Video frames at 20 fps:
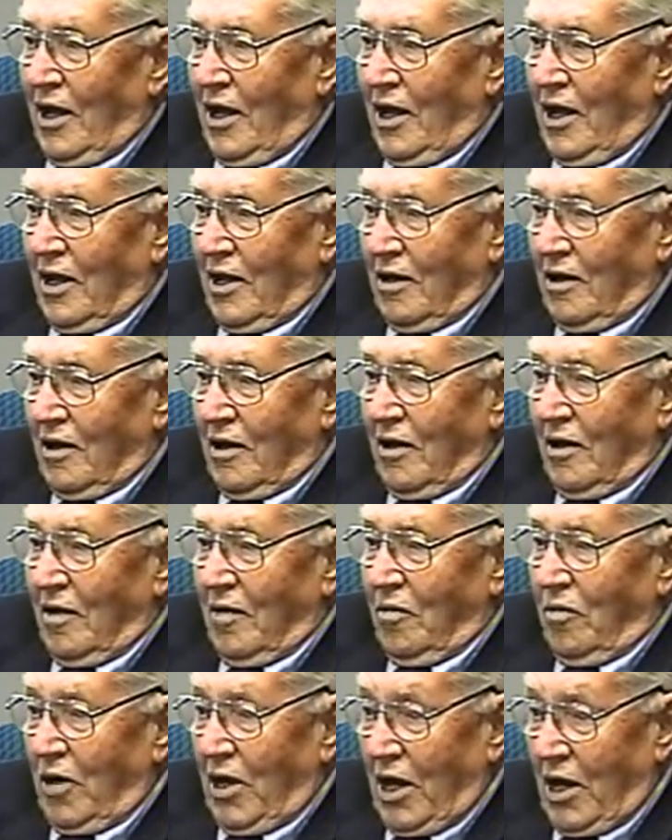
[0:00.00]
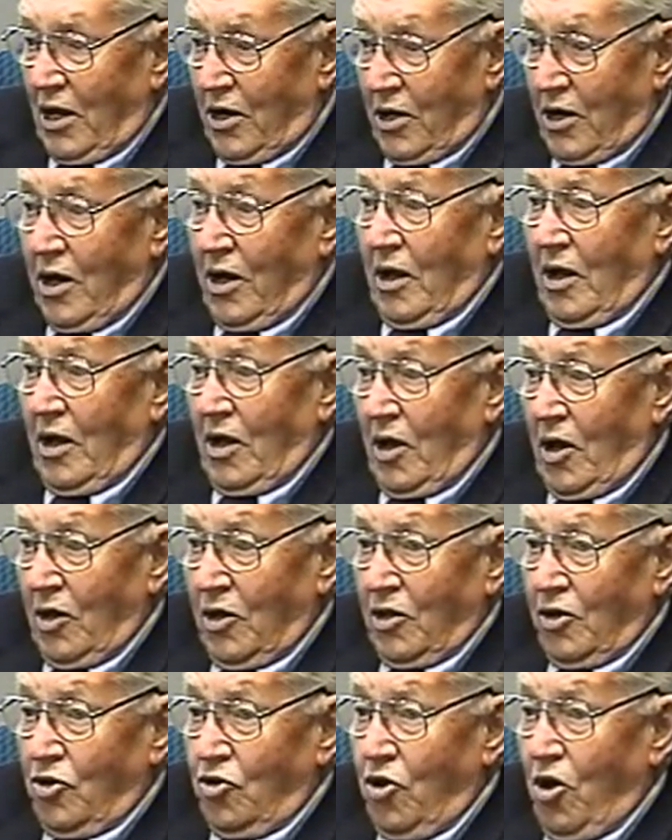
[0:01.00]
and we had
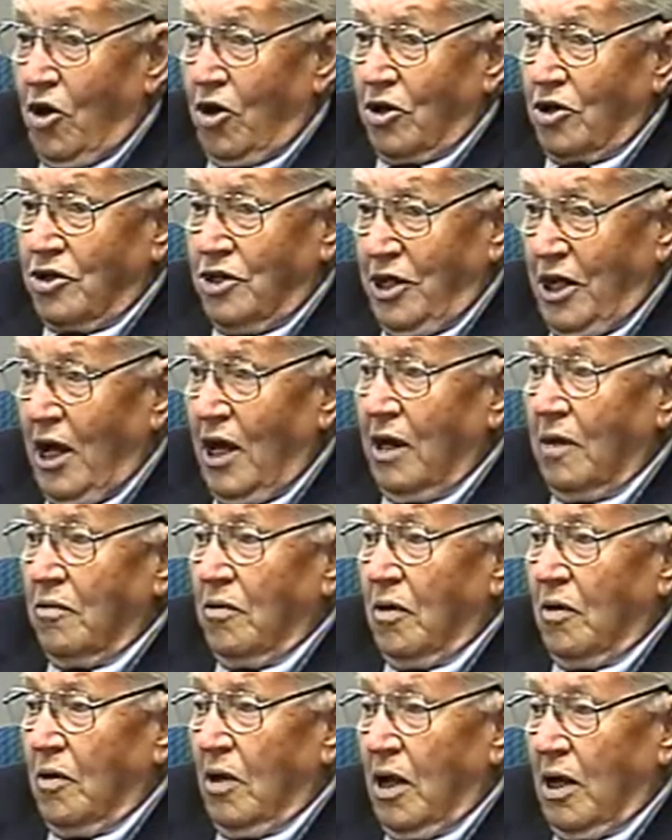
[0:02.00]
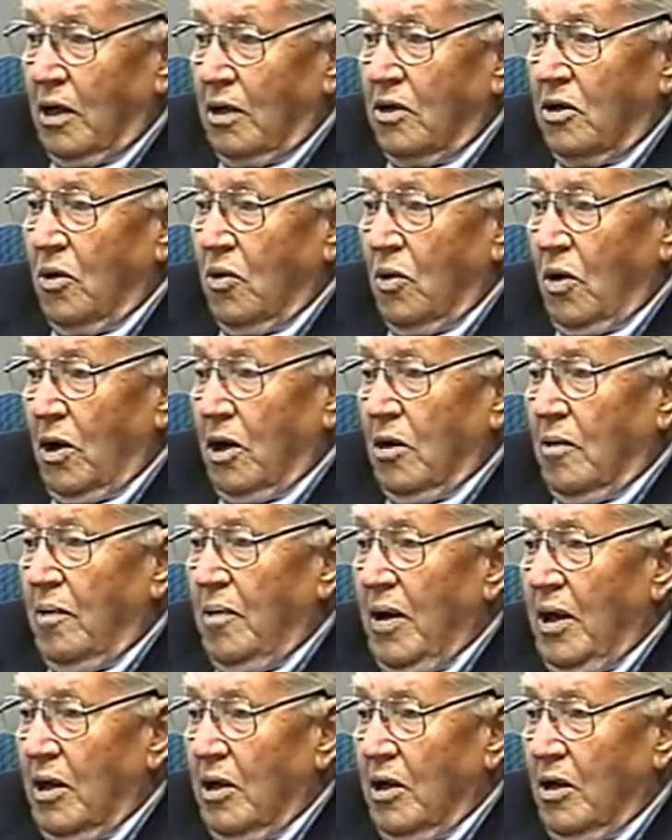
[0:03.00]
other trucks then. We were not totally
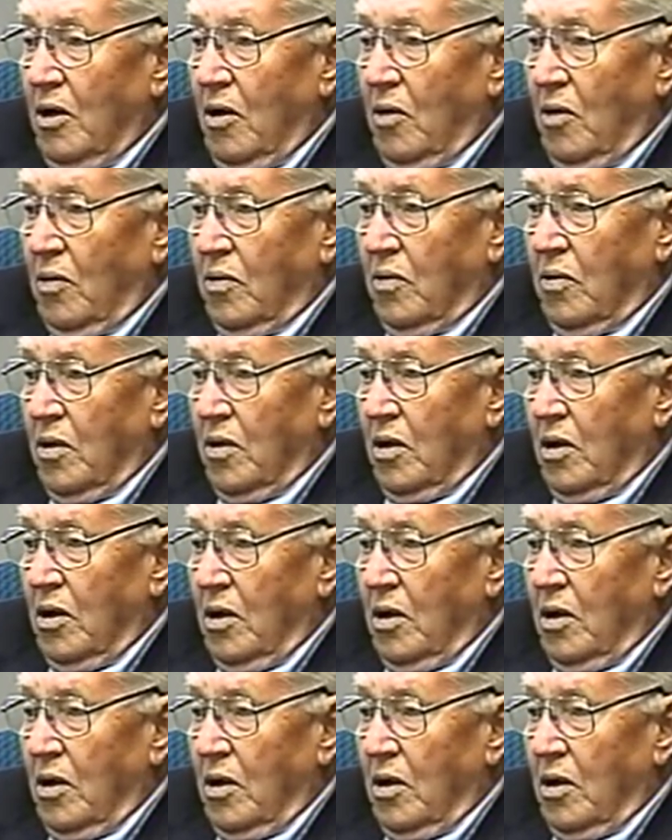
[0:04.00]
dependent on